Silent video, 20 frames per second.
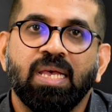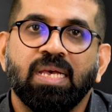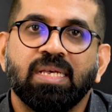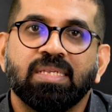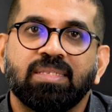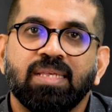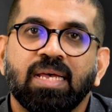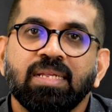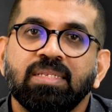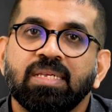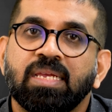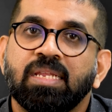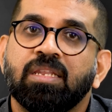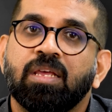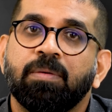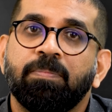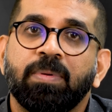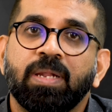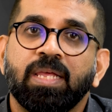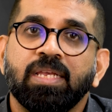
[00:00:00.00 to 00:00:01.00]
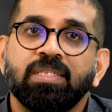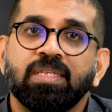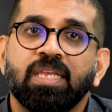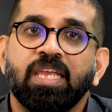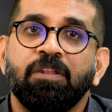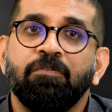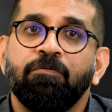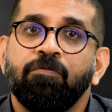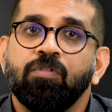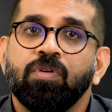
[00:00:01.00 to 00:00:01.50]
Such interplays
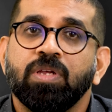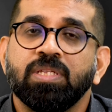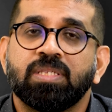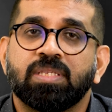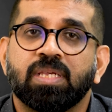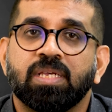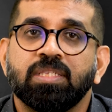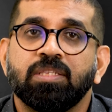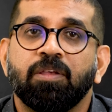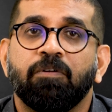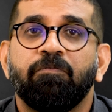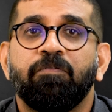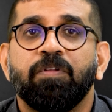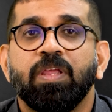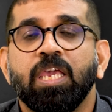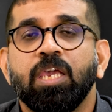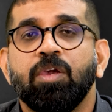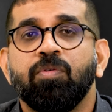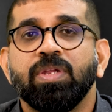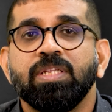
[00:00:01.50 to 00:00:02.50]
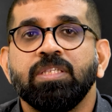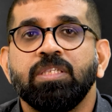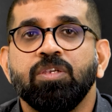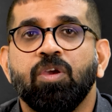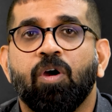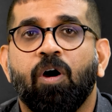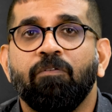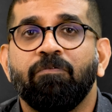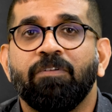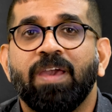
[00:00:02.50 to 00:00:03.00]
influences
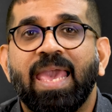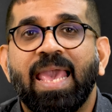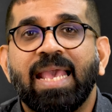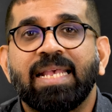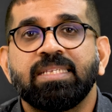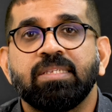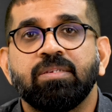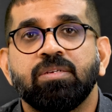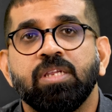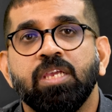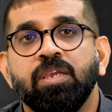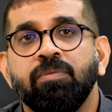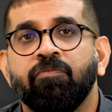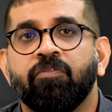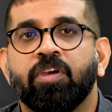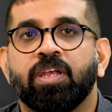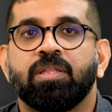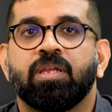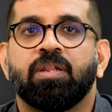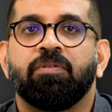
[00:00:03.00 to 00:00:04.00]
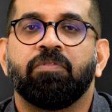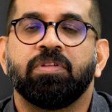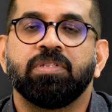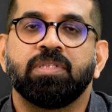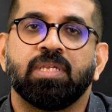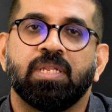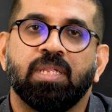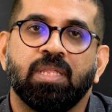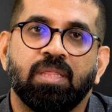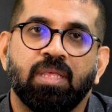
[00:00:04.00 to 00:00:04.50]
frequency of extreme weather
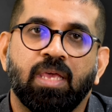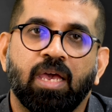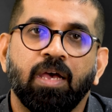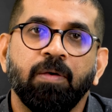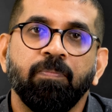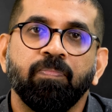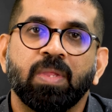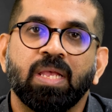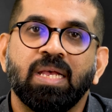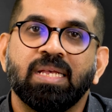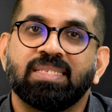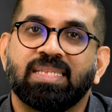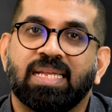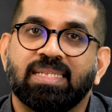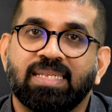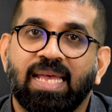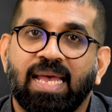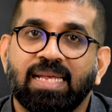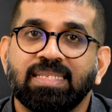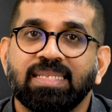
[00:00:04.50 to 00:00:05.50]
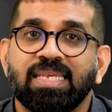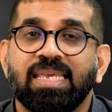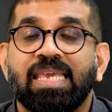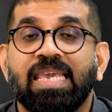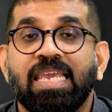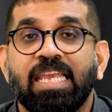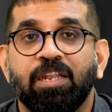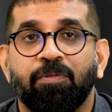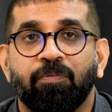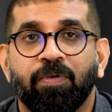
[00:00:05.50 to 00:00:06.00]
events in India such as
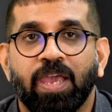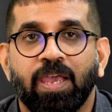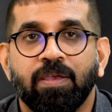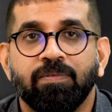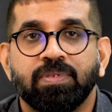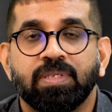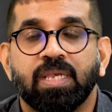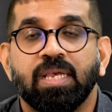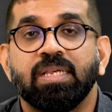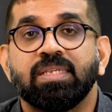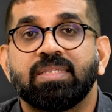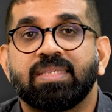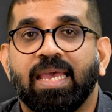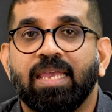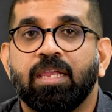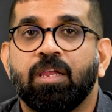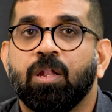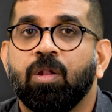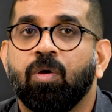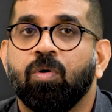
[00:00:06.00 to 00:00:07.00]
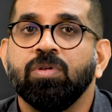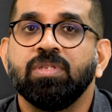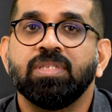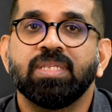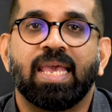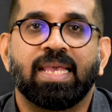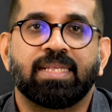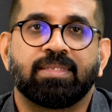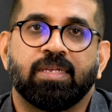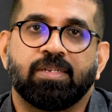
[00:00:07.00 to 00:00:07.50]
heat waves,
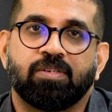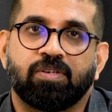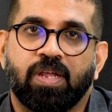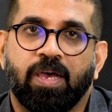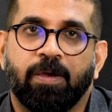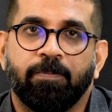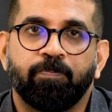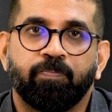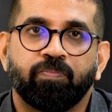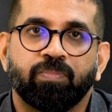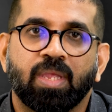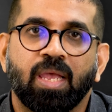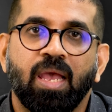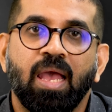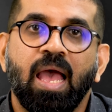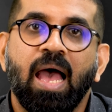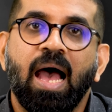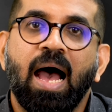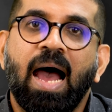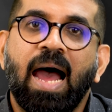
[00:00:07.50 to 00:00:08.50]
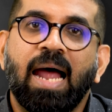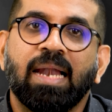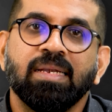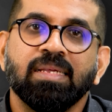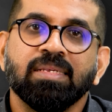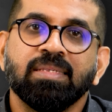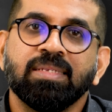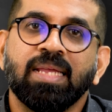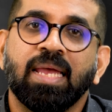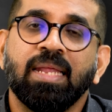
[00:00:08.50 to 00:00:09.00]
cyclones, etc.
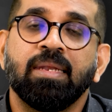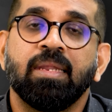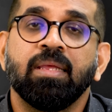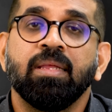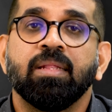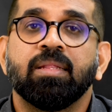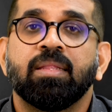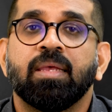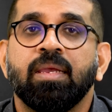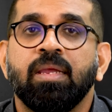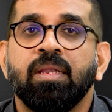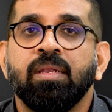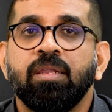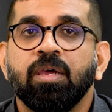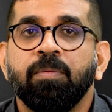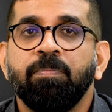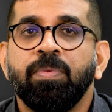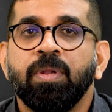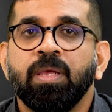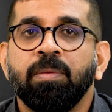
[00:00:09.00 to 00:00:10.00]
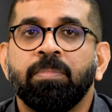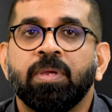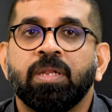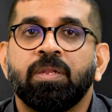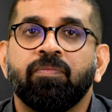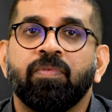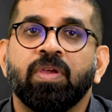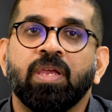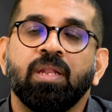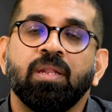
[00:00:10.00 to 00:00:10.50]
Understanding the interplay
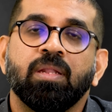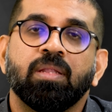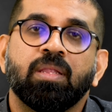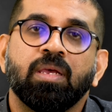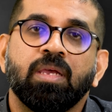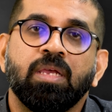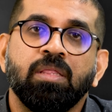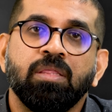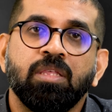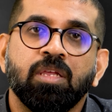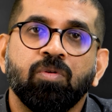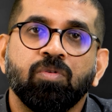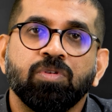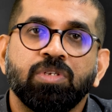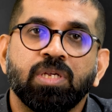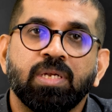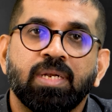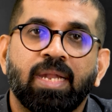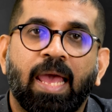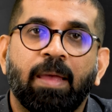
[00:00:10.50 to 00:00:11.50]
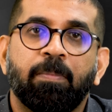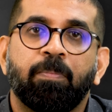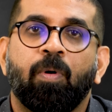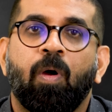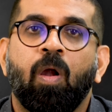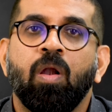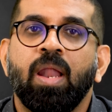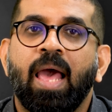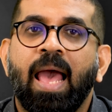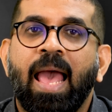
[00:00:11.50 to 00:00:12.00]
between the Indian Ocean
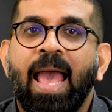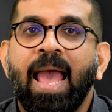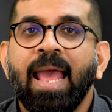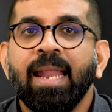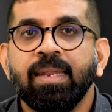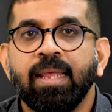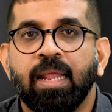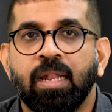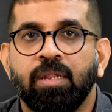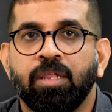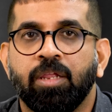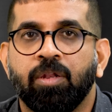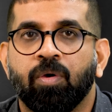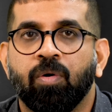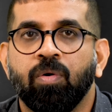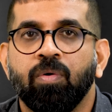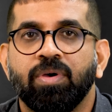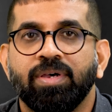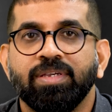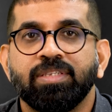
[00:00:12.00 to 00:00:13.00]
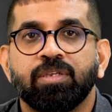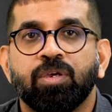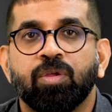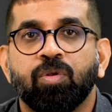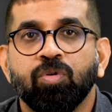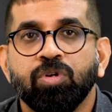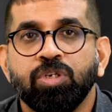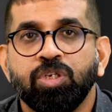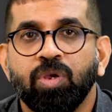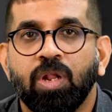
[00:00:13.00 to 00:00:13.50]
dipole and El Nino is
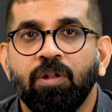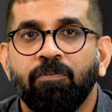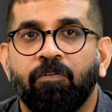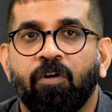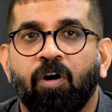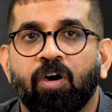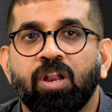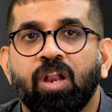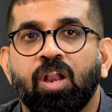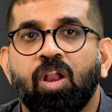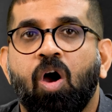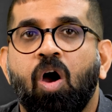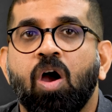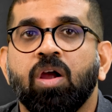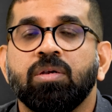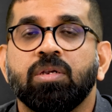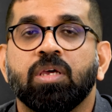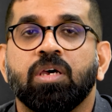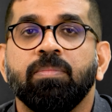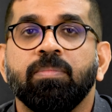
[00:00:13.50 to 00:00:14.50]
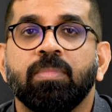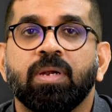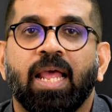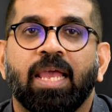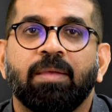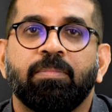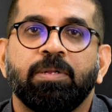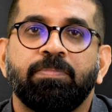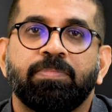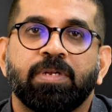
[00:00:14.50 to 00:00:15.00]
crucial for long-term
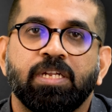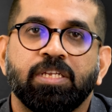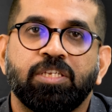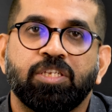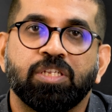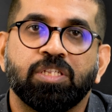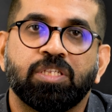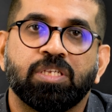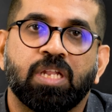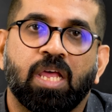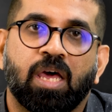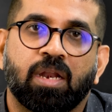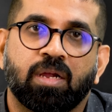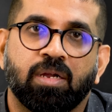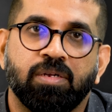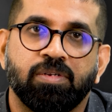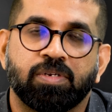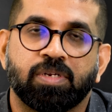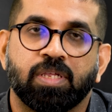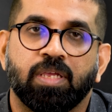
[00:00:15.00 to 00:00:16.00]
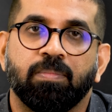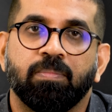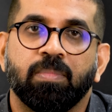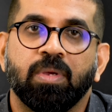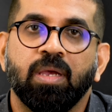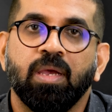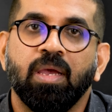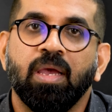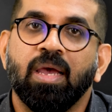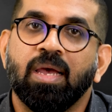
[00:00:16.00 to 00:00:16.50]
climate predictions in our country.
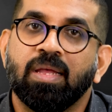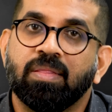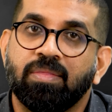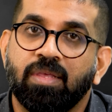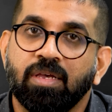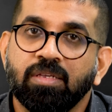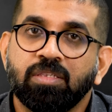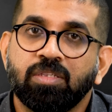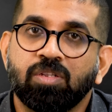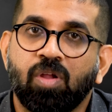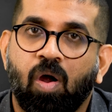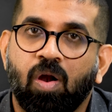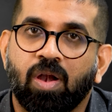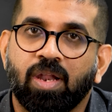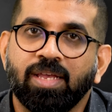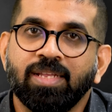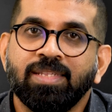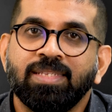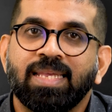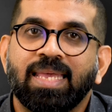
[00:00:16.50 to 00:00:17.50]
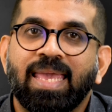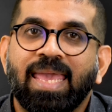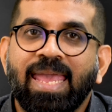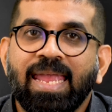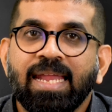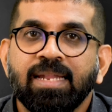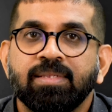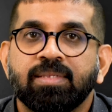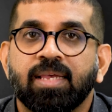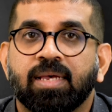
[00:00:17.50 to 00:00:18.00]
This knowledge
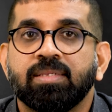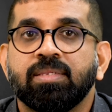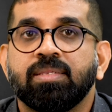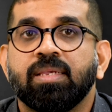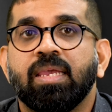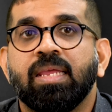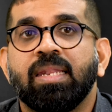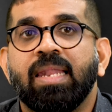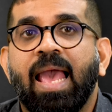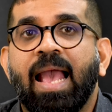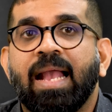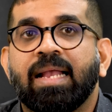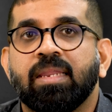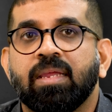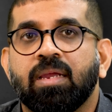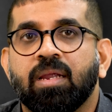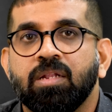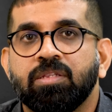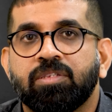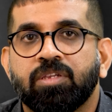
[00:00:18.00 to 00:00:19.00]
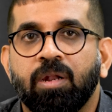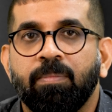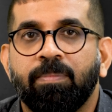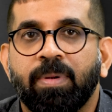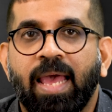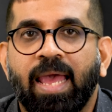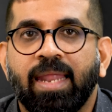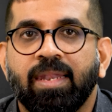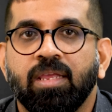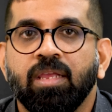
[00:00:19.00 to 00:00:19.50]
aids us in agricultural
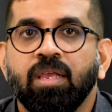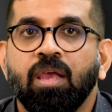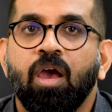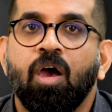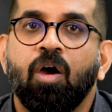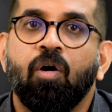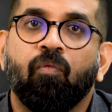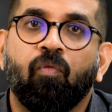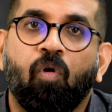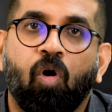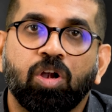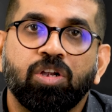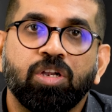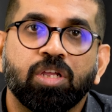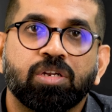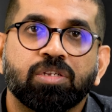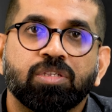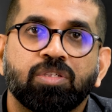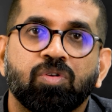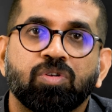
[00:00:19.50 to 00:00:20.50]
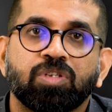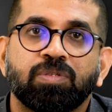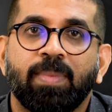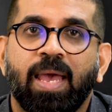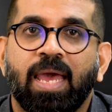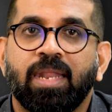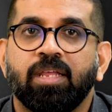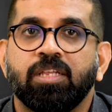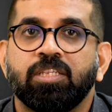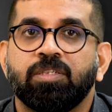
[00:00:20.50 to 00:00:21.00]
planning, water resource
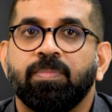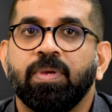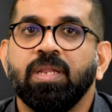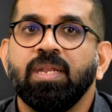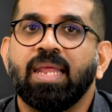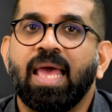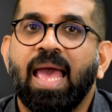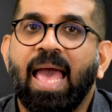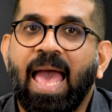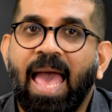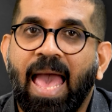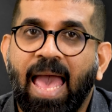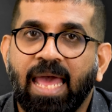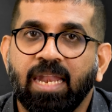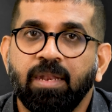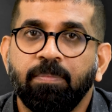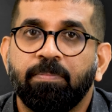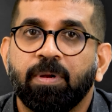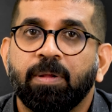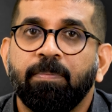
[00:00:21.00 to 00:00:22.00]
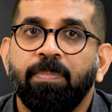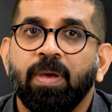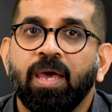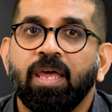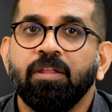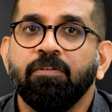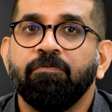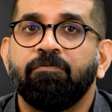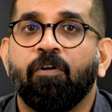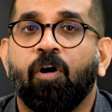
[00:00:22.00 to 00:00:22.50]
management, and
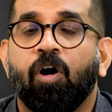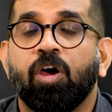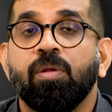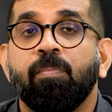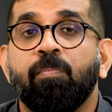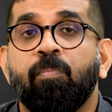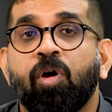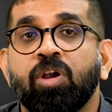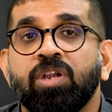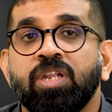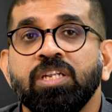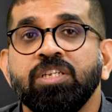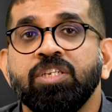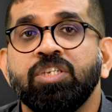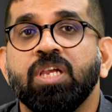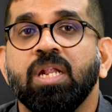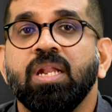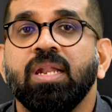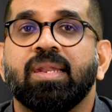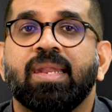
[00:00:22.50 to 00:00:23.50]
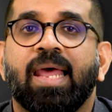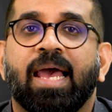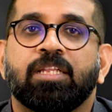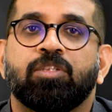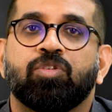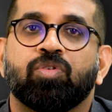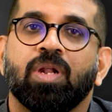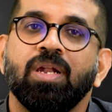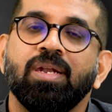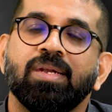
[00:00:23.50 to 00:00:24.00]
preparing for potential
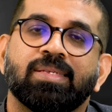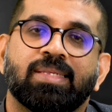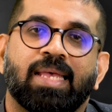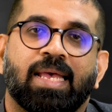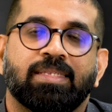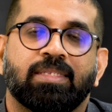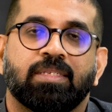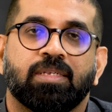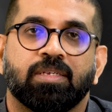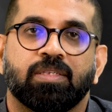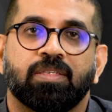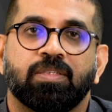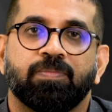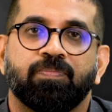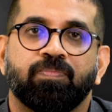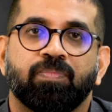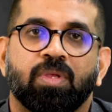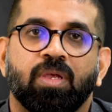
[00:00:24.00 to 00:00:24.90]
natural disasters.